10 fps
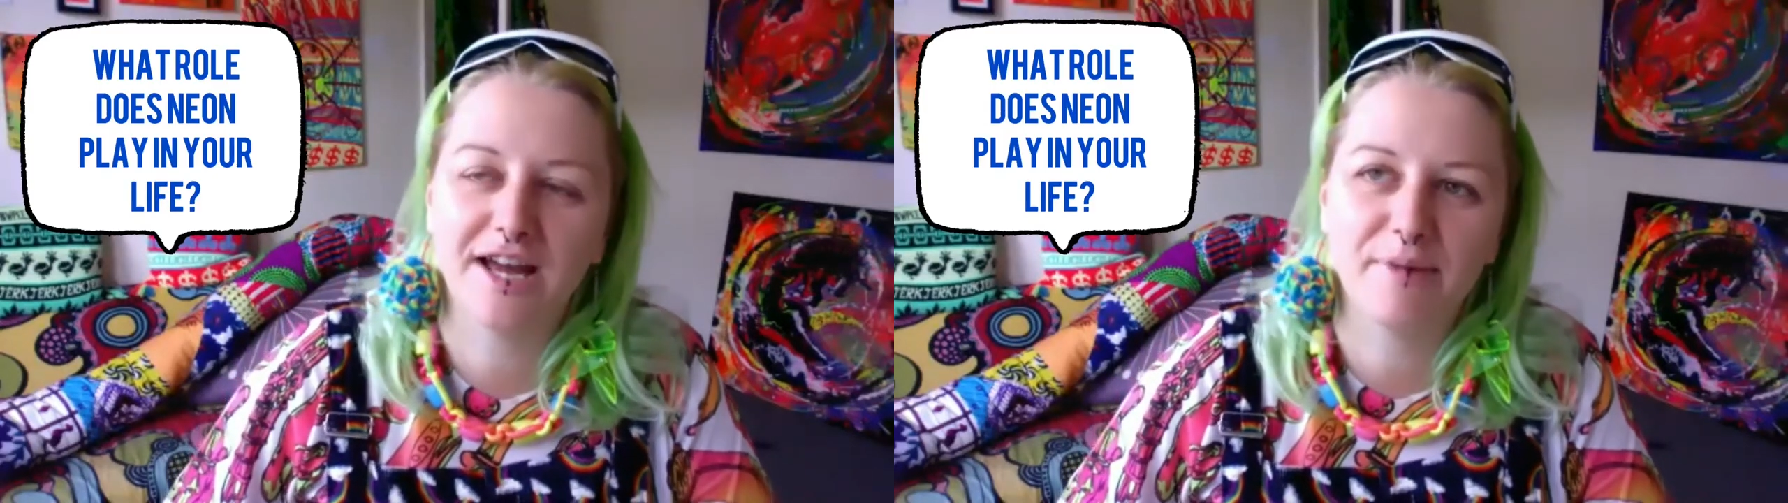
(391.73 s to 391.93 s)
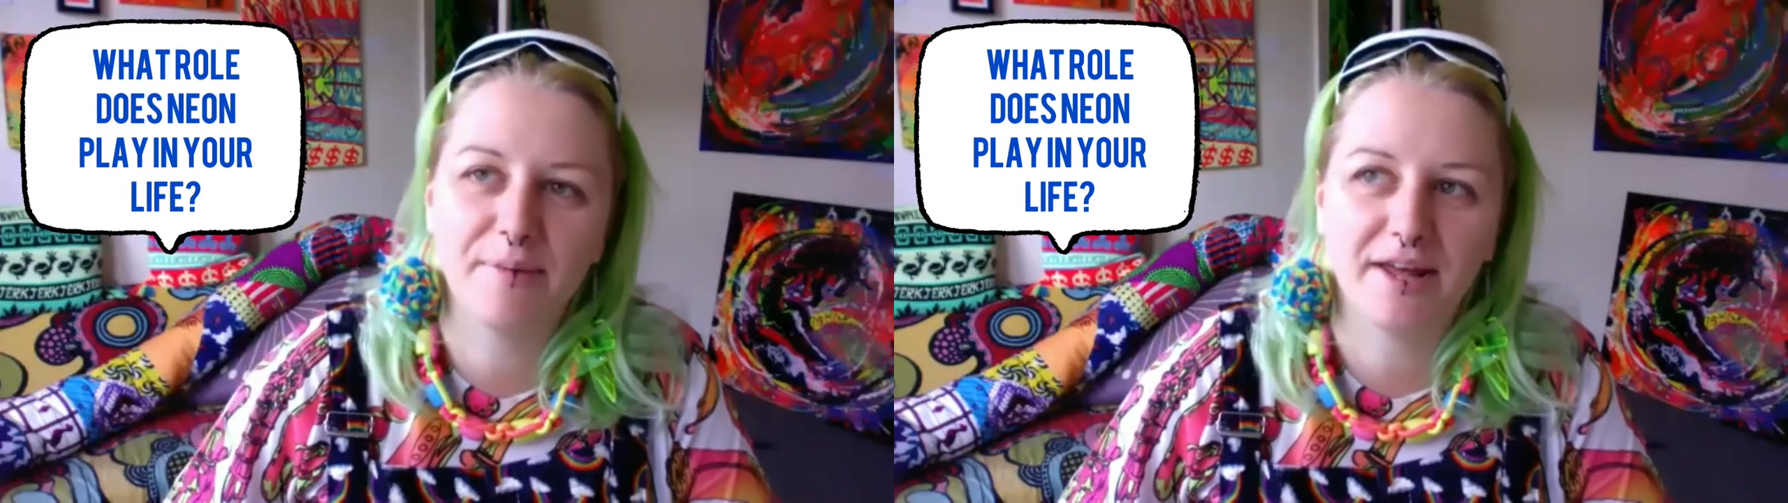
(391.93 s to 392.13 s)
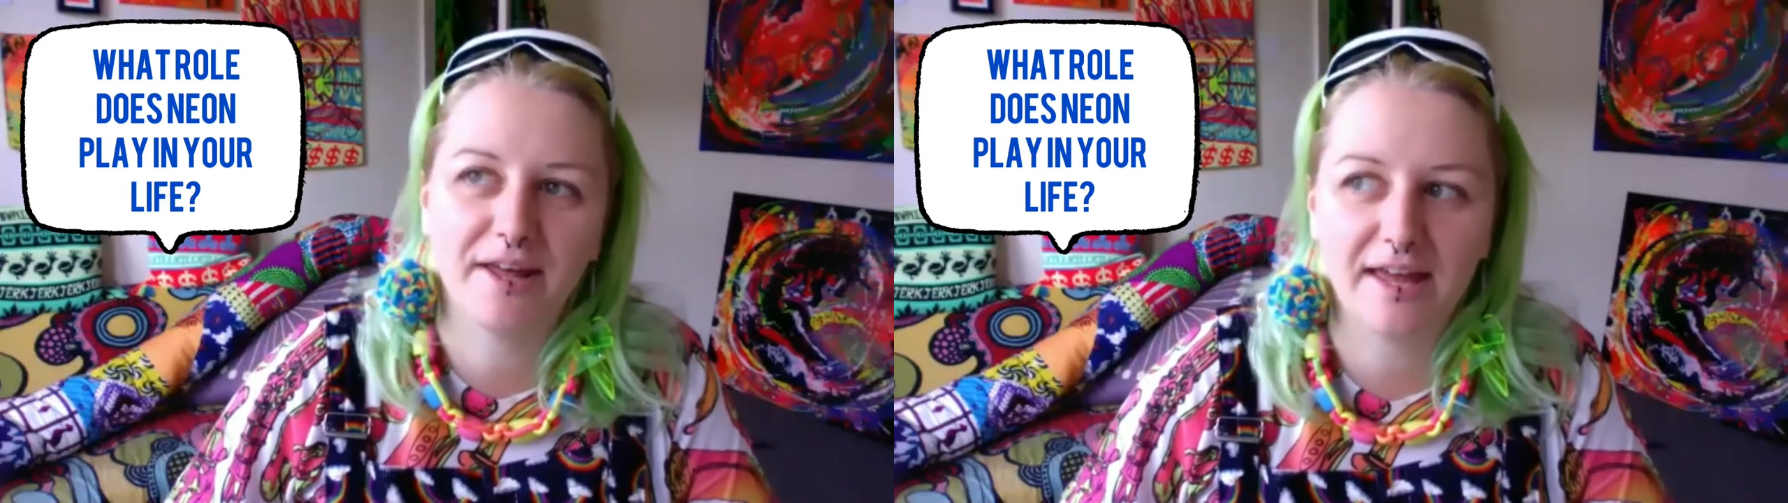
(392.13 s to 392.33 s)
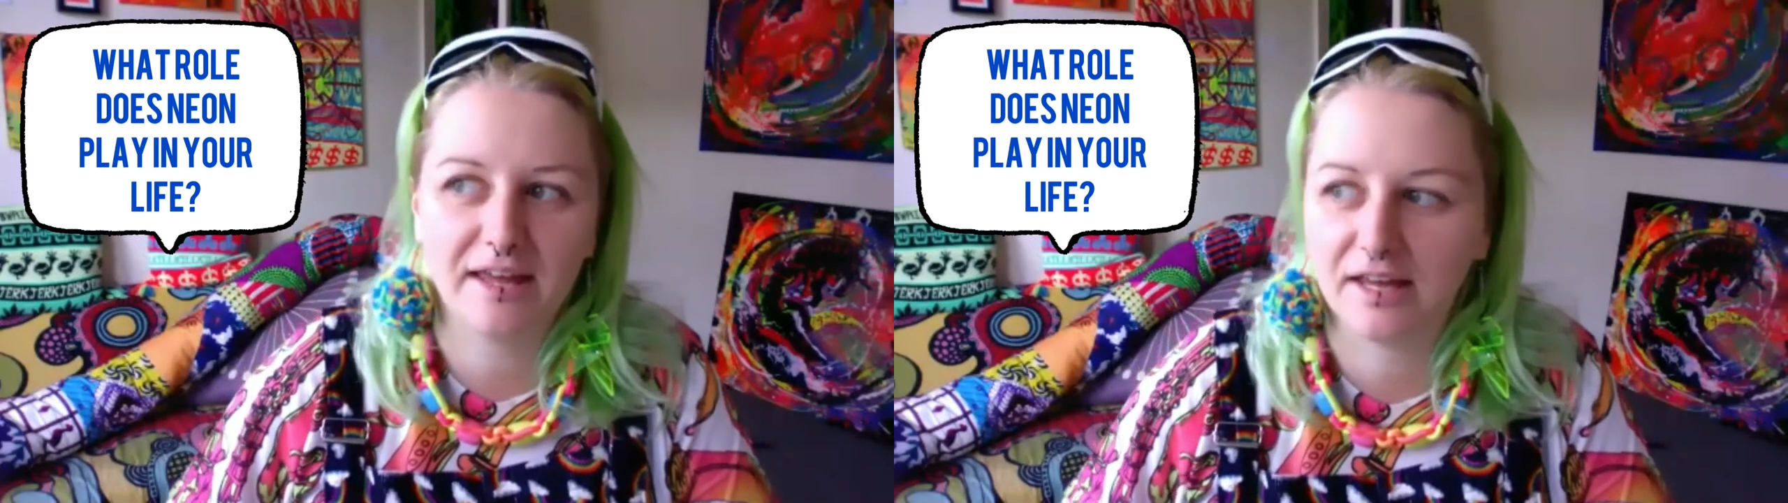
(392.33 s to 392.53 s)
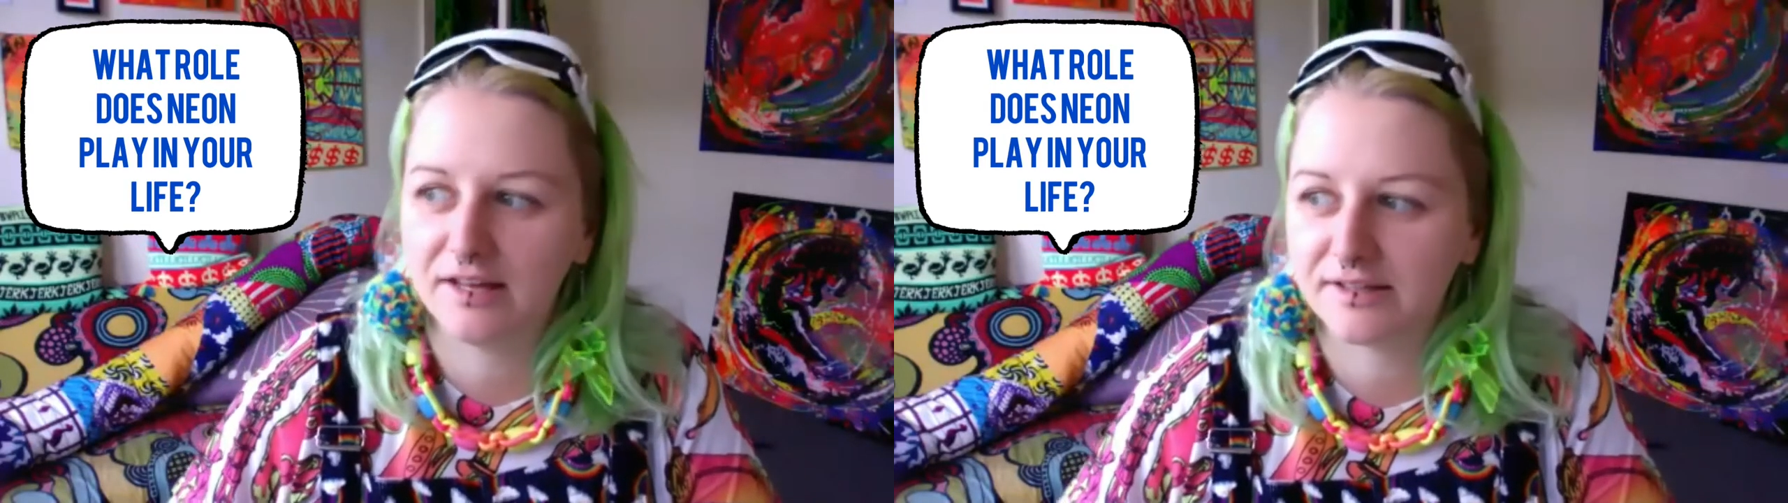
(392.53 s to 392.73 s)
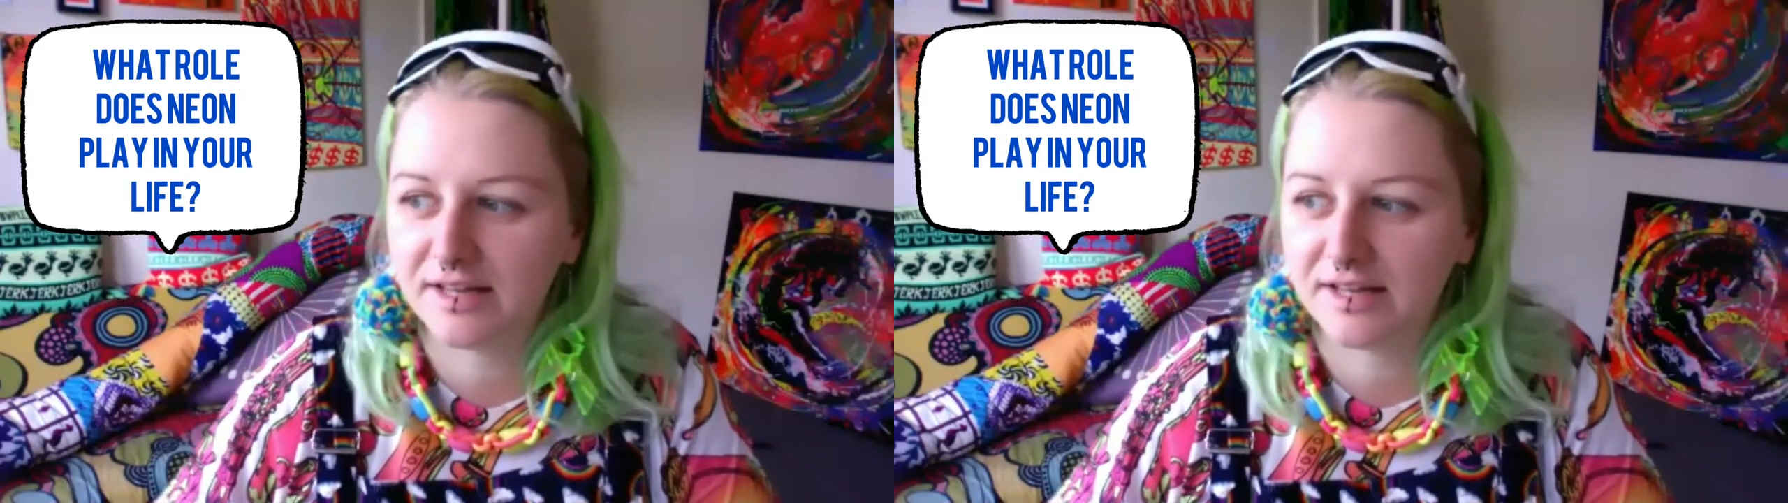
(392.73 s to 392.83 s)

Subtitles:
maybe like 8 years now,